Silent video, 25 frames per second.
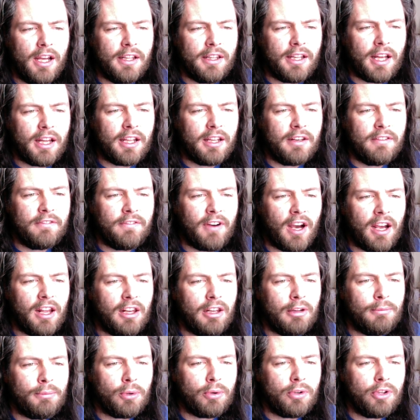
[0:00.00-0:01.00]
that
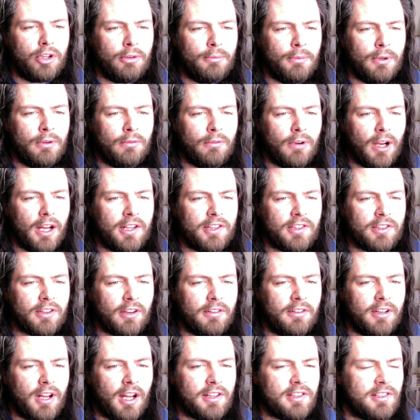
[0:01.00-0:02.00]
inviolable human rights are
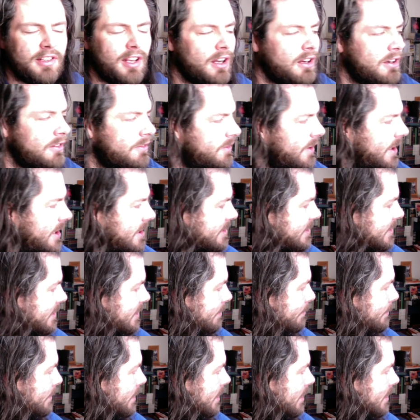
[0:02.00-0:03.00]
not sacrificed to
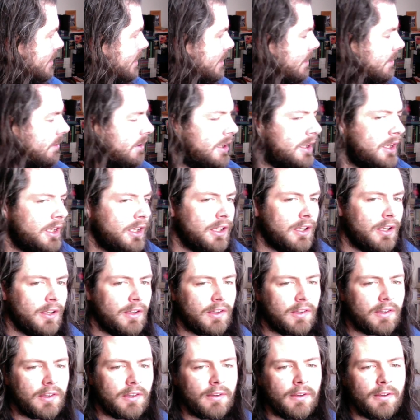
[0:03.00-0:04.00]
military
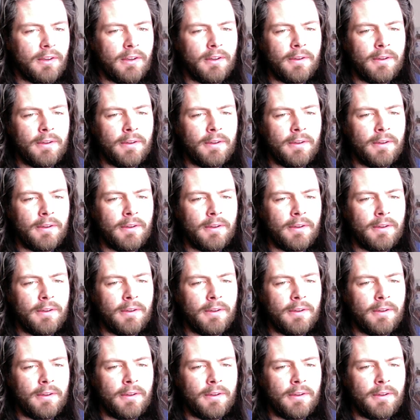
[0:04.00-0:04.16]
needs.